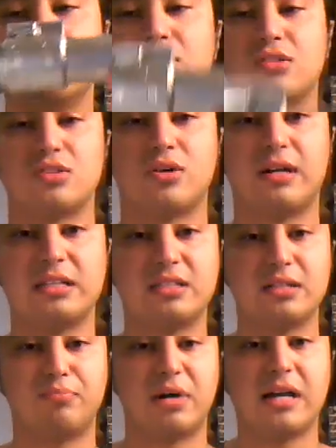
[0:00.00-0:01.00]
So I
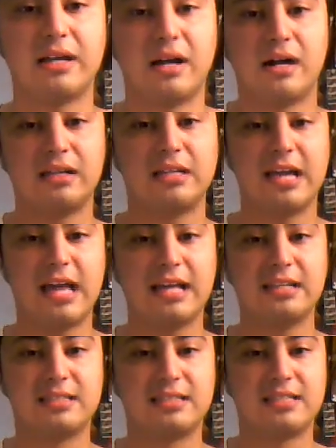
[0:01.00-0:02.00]
just buy it on
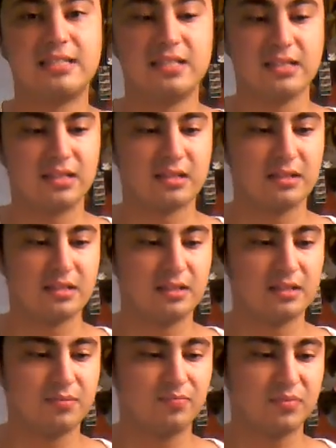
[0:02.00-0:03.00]
Etsy,
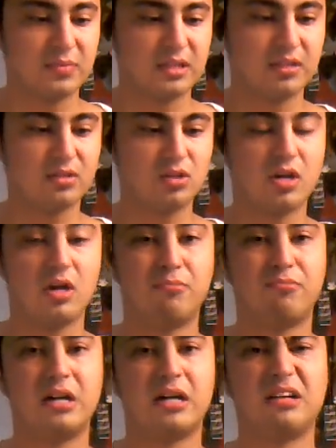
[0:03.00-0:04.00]
and it cost
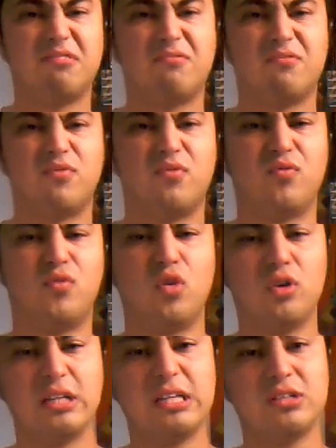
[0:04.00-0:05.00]

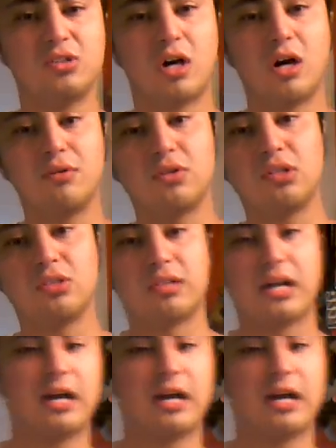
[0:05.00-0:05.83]
$40.